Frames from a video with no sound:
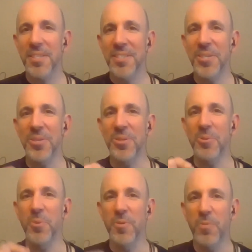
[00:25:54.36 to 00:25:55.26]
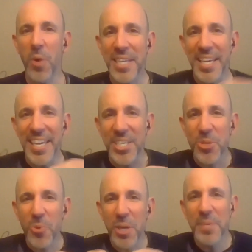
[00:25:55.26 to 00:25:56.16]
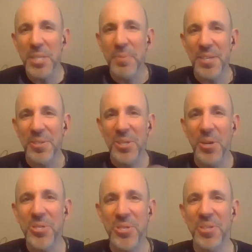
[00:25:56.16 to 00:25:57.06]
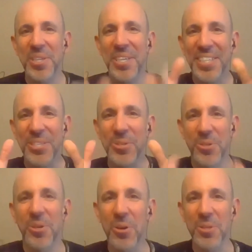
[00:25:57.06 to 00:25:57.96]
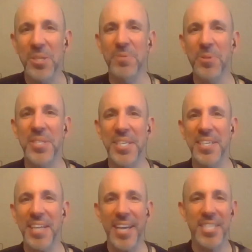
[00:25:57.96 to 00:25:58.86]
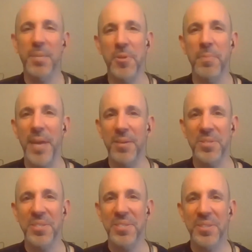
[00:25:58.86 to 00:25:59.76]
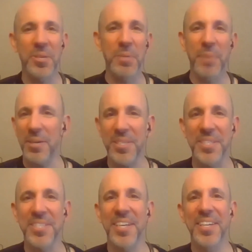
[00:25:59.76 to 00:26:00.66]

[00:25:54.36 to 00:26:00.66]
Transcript: to move 1 inch, 1 millimeter closer to your goal of losing X number of pounds, 30 pounds, let's say?